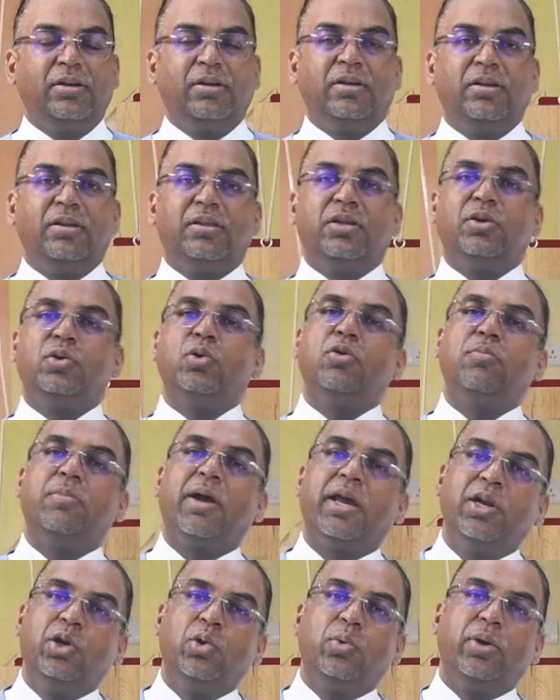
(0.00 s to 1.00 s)
They don't
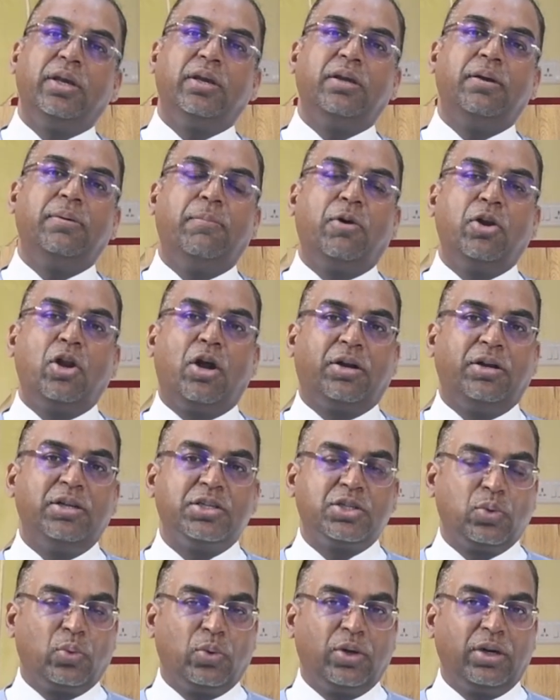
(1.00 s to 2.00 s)
mind doing
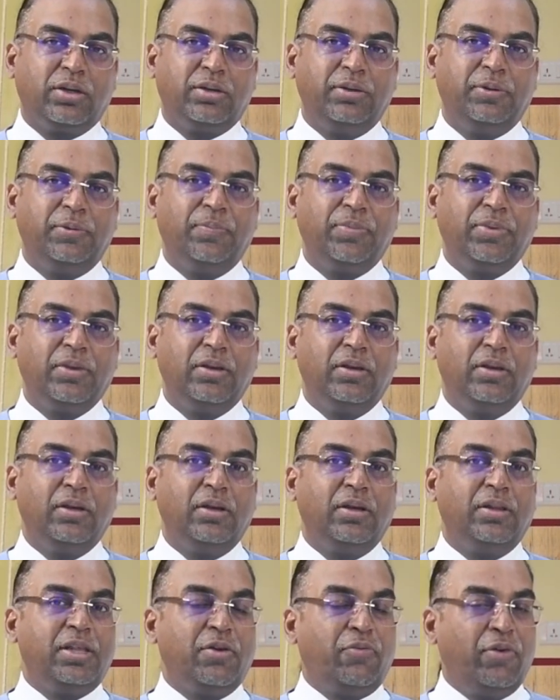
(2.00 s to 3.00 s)
monotonous work.
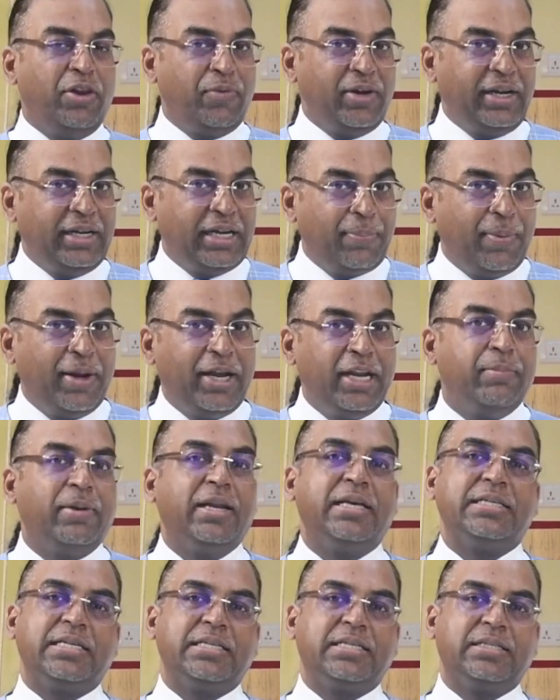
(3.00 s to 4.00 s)
They're very dependable,
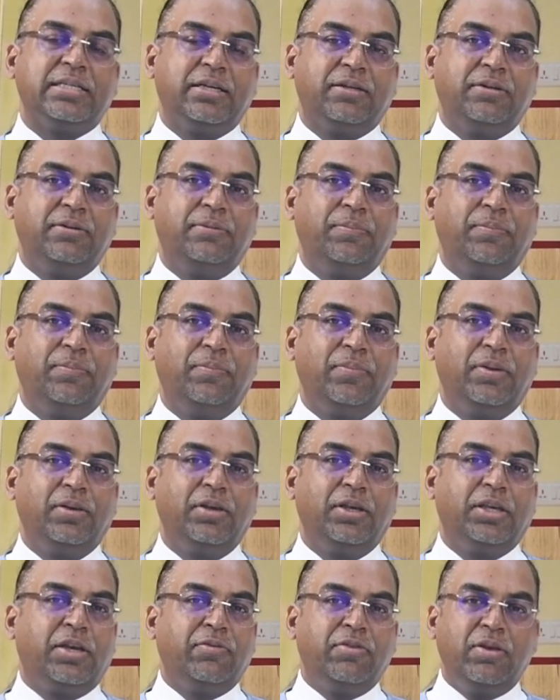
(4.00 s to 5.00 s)
as I said.
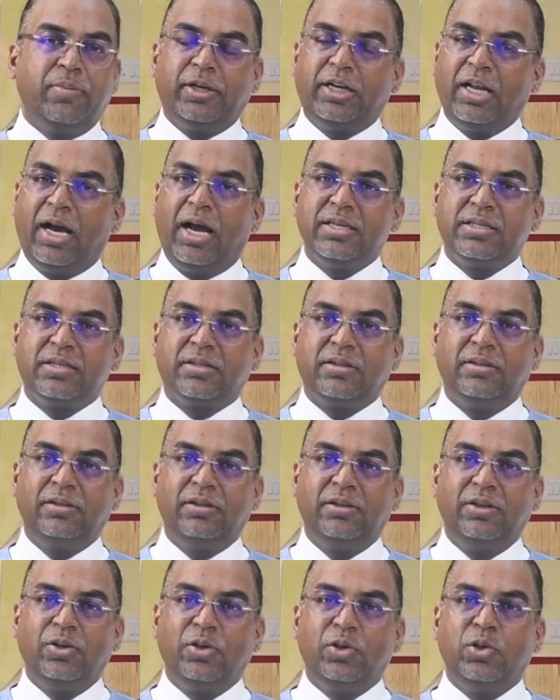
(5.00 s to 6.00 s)
Give them a
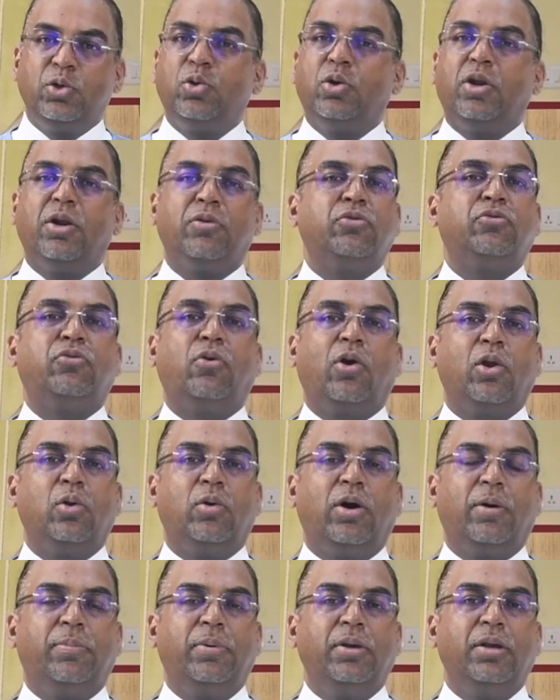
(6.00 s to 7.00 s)
task, you don't have to follow
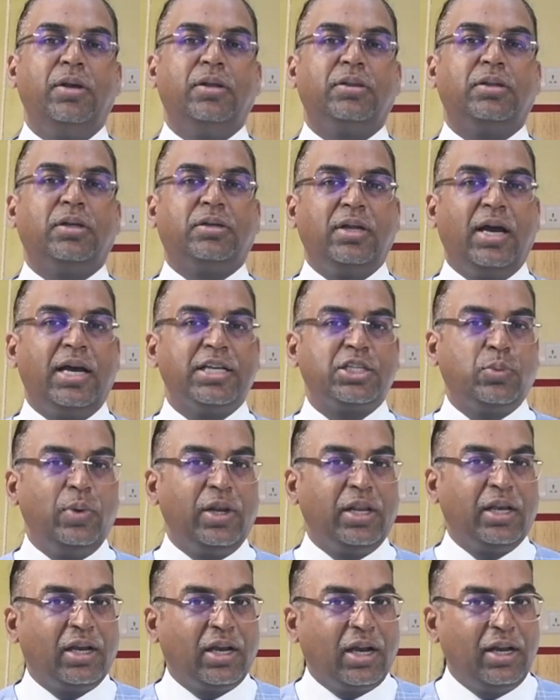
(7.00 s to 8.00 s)
up. The task
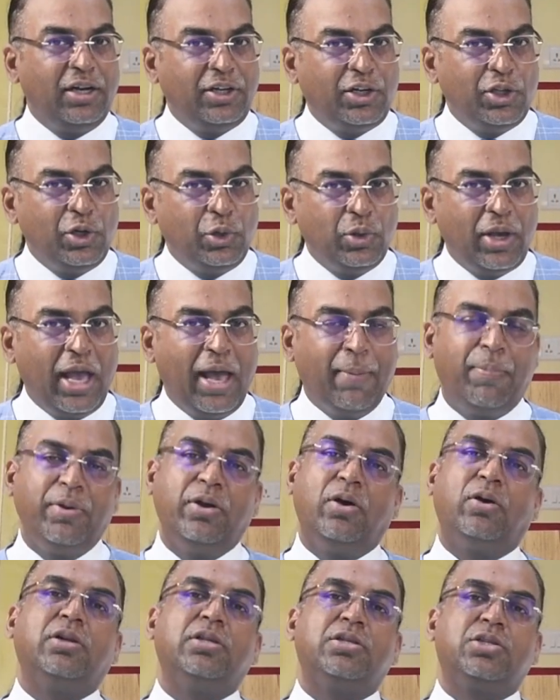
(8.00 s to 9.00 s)
will continue to happen
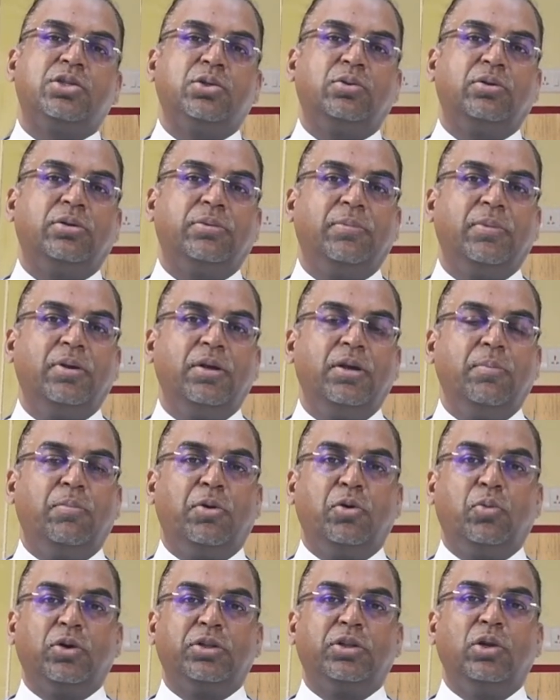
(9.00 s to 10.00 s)
on its own.
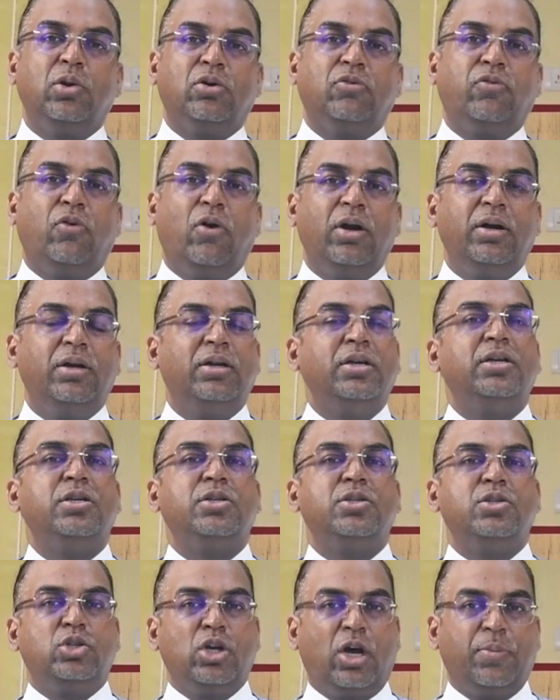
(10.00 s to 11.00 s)
But what they look
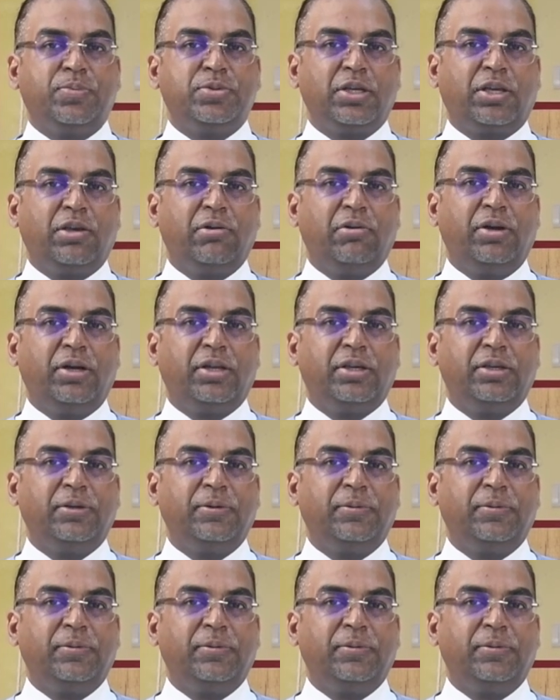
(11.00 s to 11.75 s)
for? Job security.